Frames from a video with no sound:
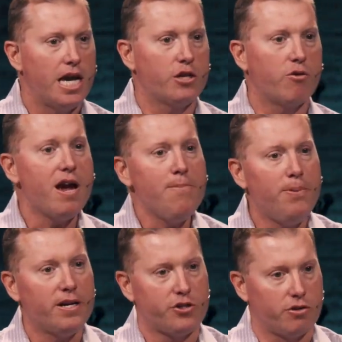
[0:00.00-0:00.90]
In the
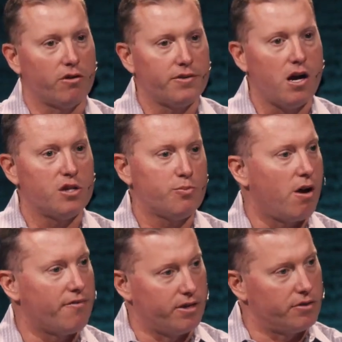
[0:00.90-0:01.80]
grand picture of God's
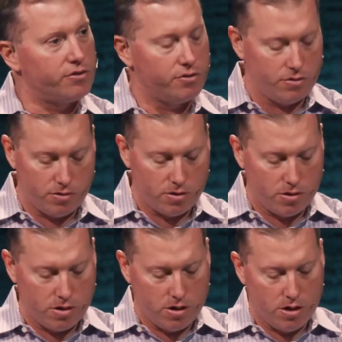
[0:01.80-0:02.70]
providence,
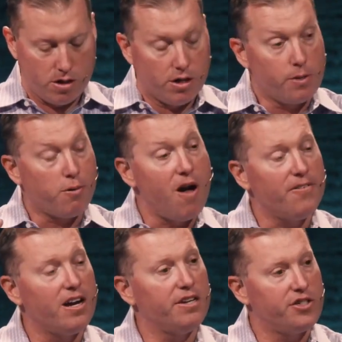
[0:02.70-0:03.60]
the
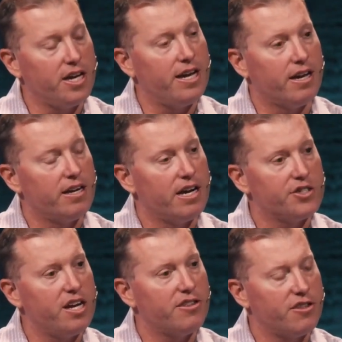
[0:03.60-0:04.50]
prophet Isaiah, in
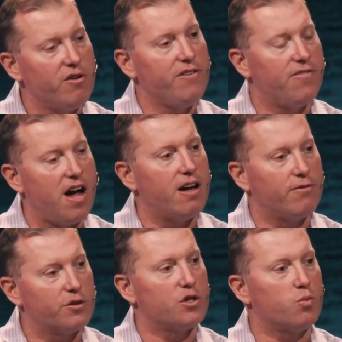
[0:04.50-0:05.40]
Isaiah
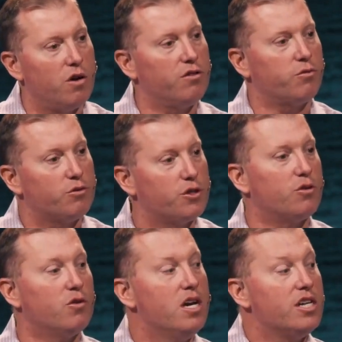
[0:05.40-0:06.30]
35, verses 1 through
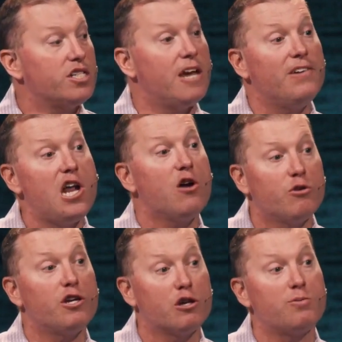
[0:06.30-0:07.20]
2,
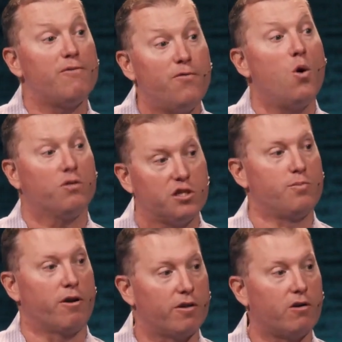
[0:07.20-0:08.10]
700 years before
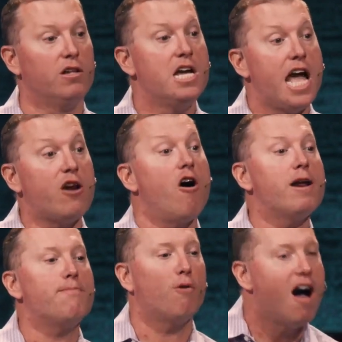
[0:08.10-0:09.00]
this miracle, had
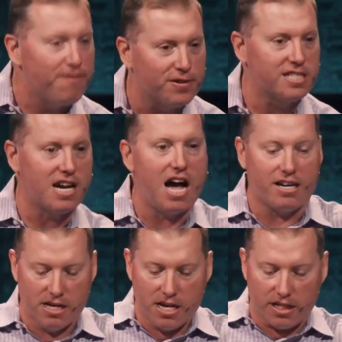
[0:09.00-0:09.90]
already
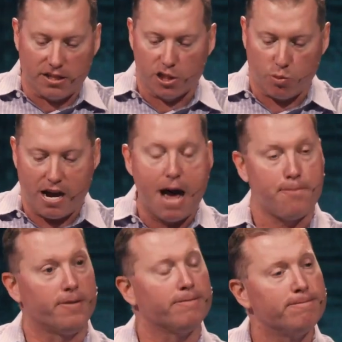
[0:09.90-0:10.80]
prophesied that this would
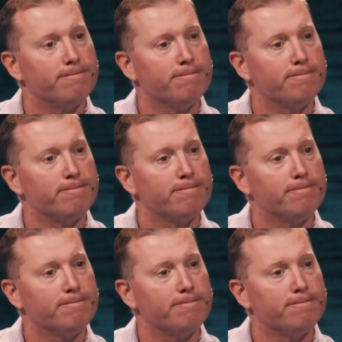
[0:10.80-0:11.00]
happen.